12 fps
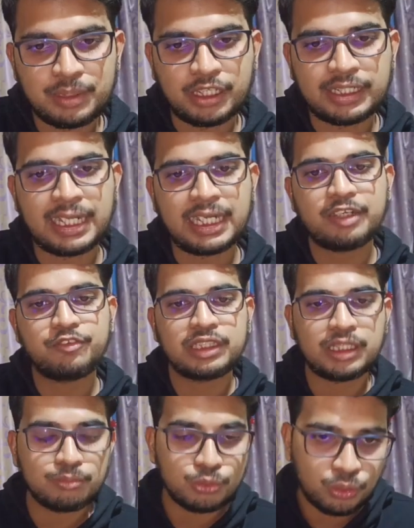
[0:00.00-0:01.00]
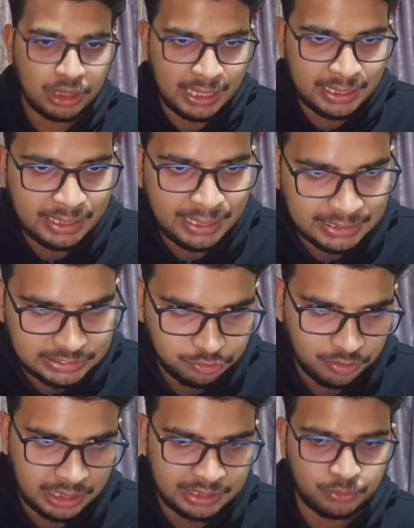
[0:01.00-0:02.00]
be attacked with a move like
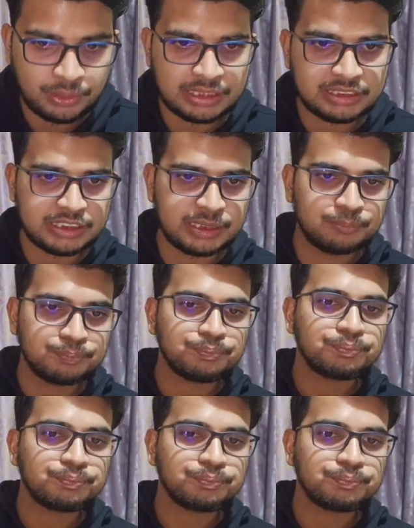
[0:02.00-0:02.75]
h5. You can see.